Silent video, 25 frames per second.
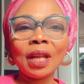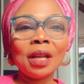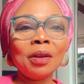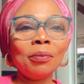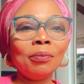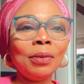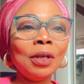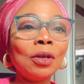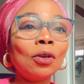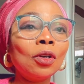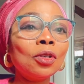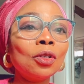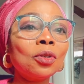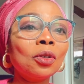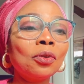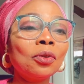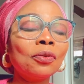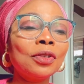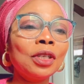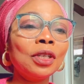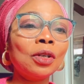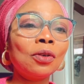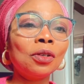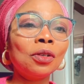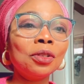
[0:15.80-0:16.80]
because
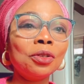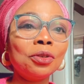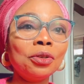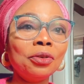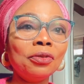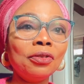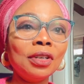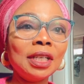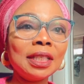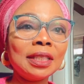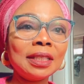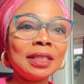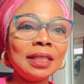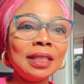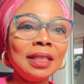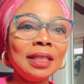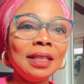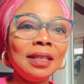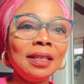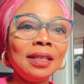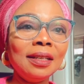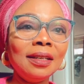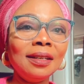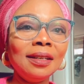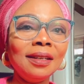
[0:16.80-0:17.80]
of the
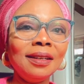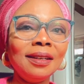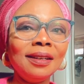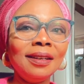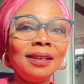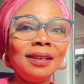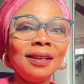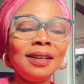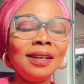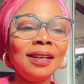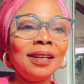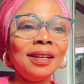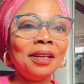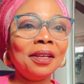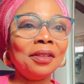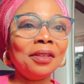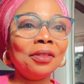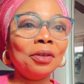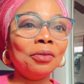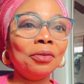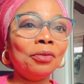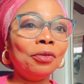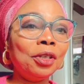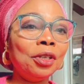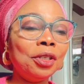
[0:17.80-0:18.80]
controversy,
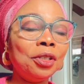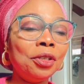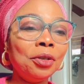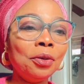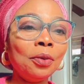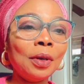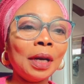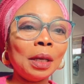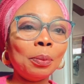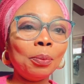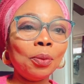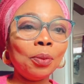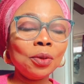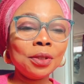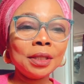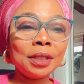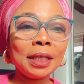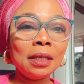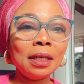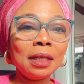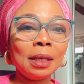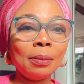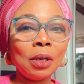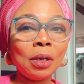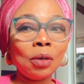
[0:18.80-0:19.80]
the video I
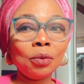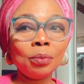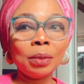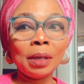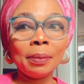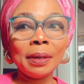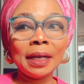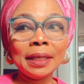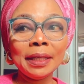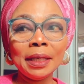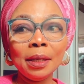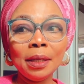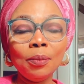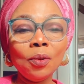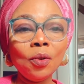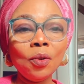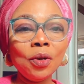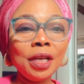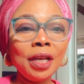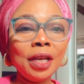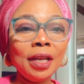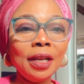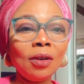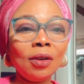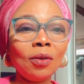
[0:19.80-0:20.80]
posted about Baba
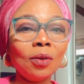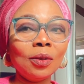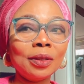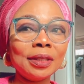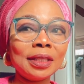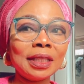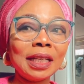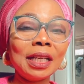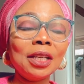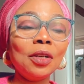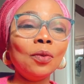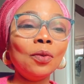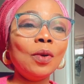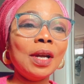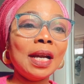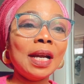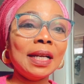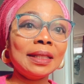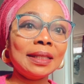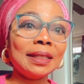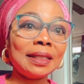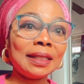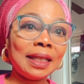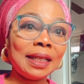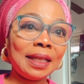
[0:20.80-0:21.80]
Adeboye concerning where I
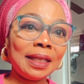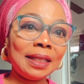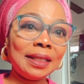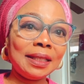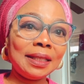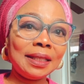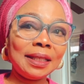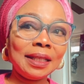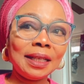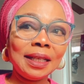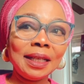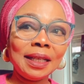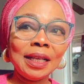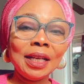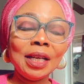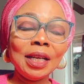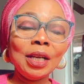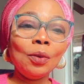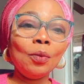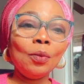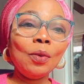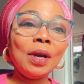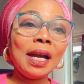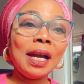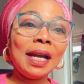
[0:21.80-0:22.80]
said,
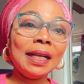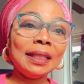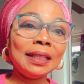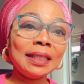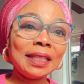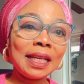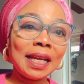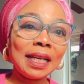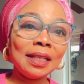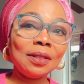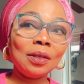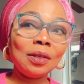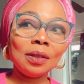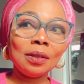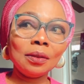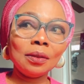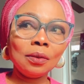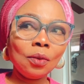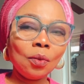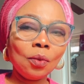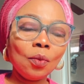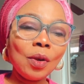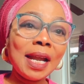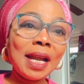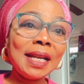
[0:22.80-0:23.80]
where I tagged,
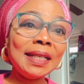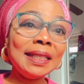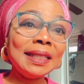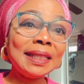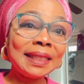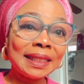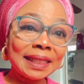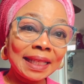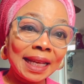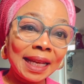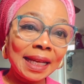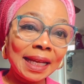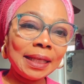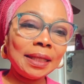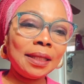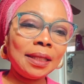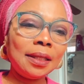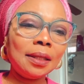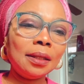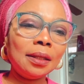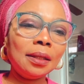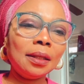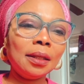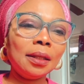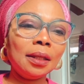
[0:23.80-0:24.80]
where he said
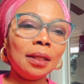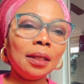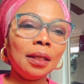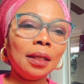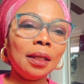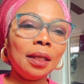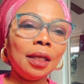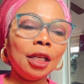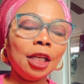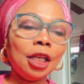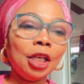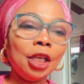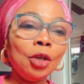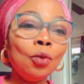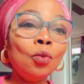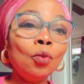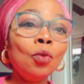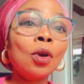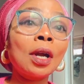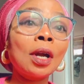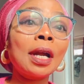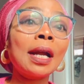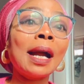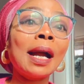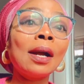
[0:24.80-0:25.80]
he
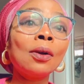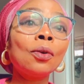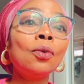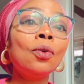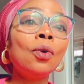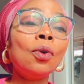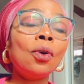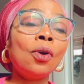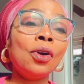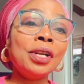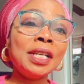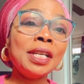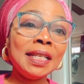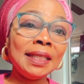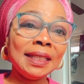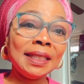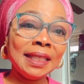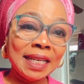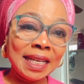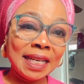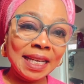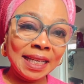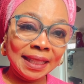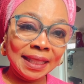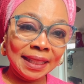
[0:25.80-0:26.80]
can go on his
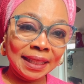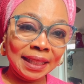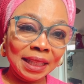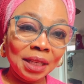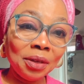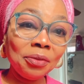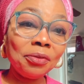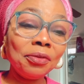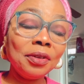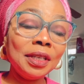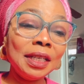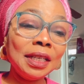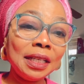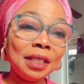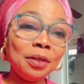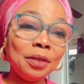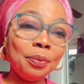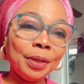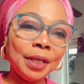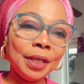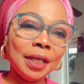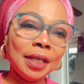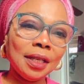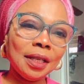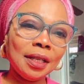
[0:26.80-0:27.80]
knees if need
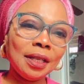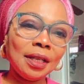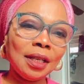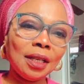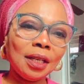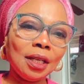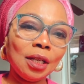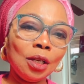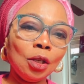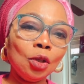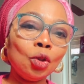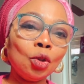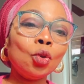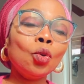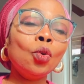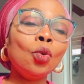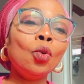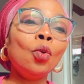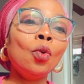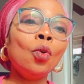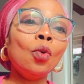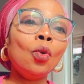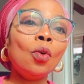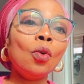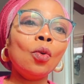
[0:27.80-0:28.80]
be
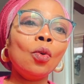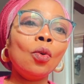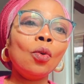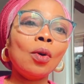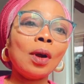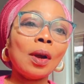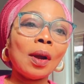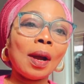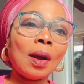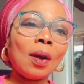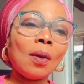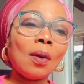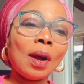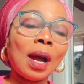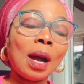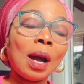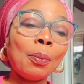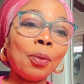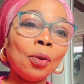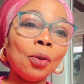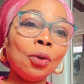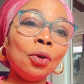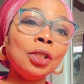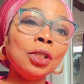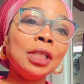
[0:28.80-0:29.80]
to
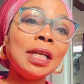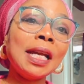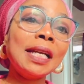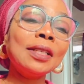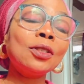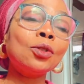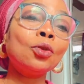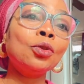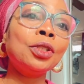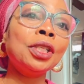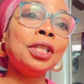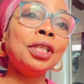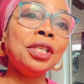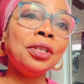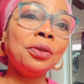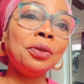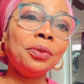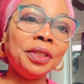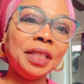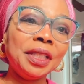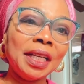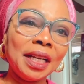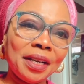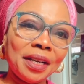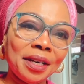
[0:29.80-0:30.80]
apologize to the new
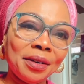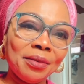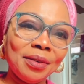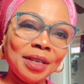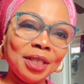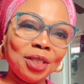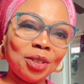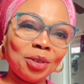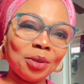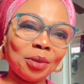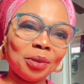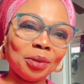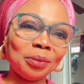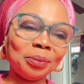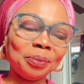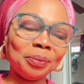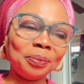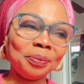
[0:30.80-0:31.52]
generation.